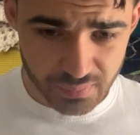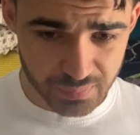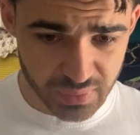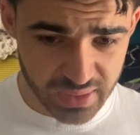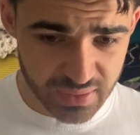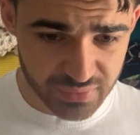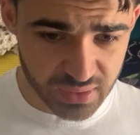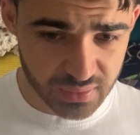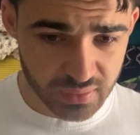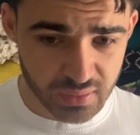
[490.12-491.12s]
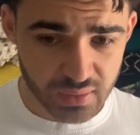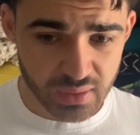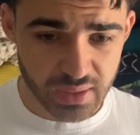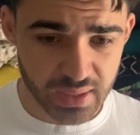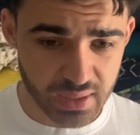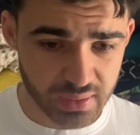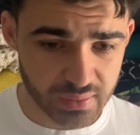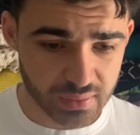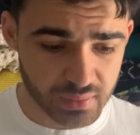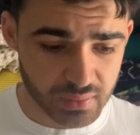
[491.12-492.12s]
believing
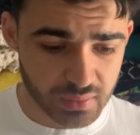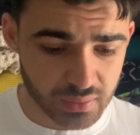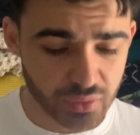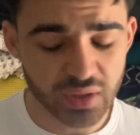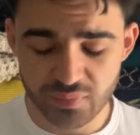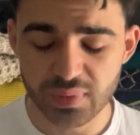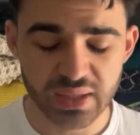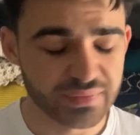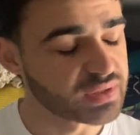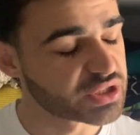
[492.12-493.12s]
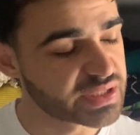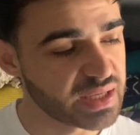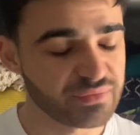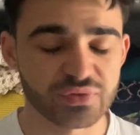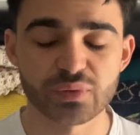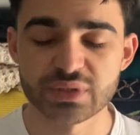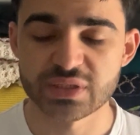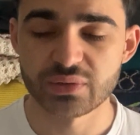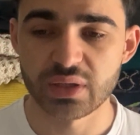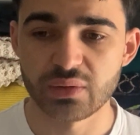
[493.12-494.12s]
in, not even believing, just influence
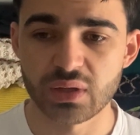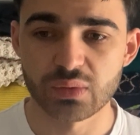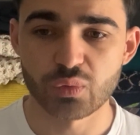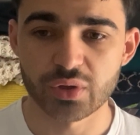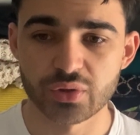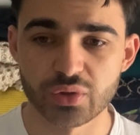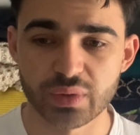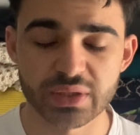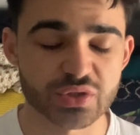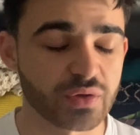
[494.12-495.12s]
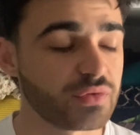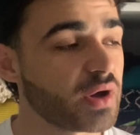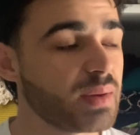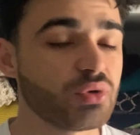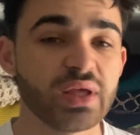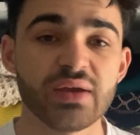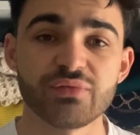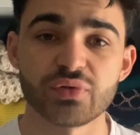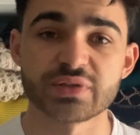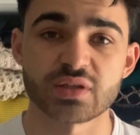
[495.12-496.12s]
in what you're doing. So if you're able to
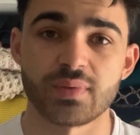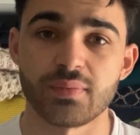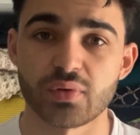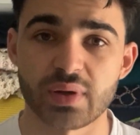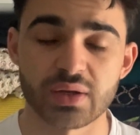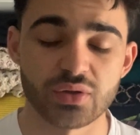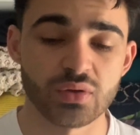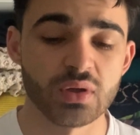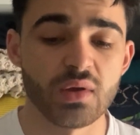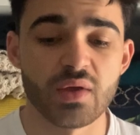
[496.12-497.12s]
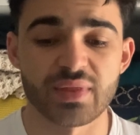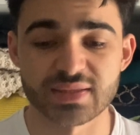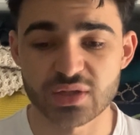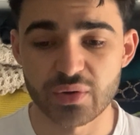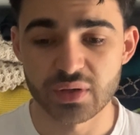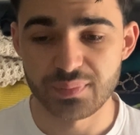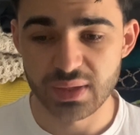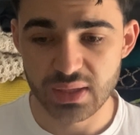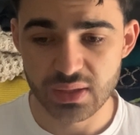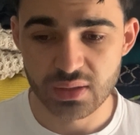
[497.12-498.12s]
influence other people around you, that's going to
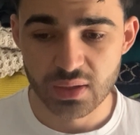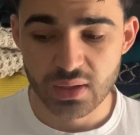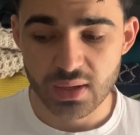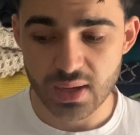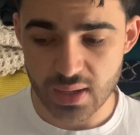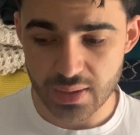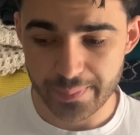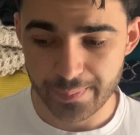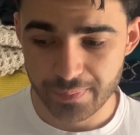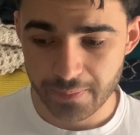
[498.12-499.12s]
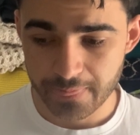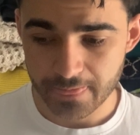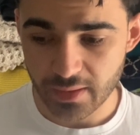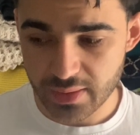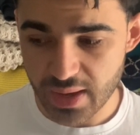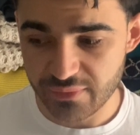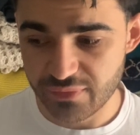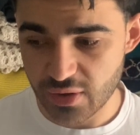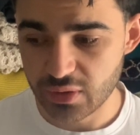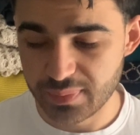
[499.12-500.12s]
be um, a
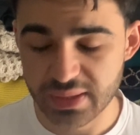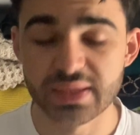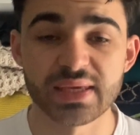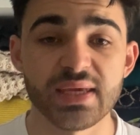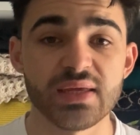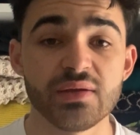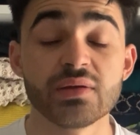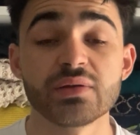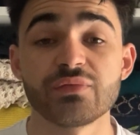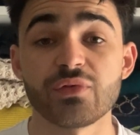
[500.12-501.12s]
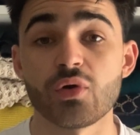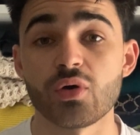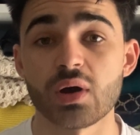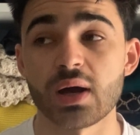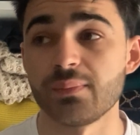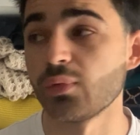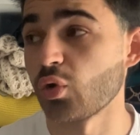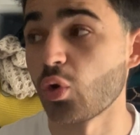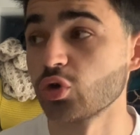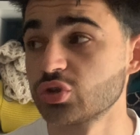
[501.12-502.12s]
very big key for
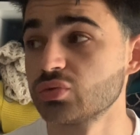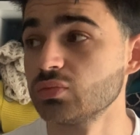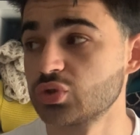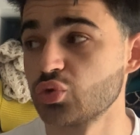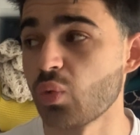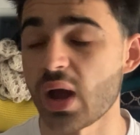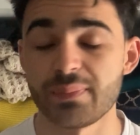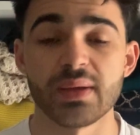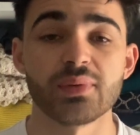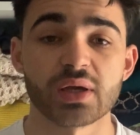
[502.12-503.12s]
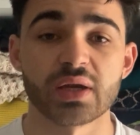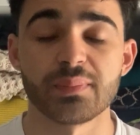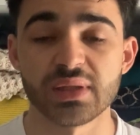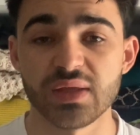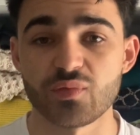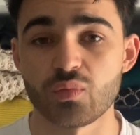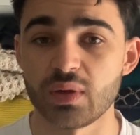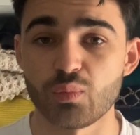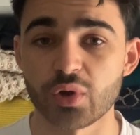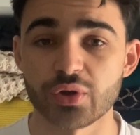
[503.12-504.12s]
or to why people are going to believe
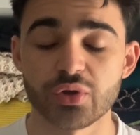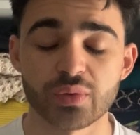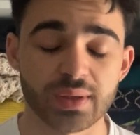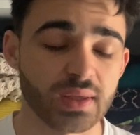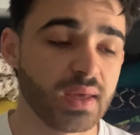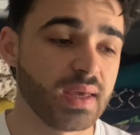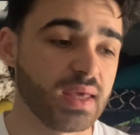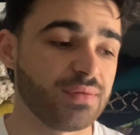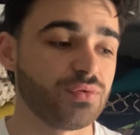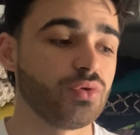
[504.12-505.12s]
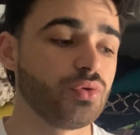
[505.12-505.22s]
in what you're doing. If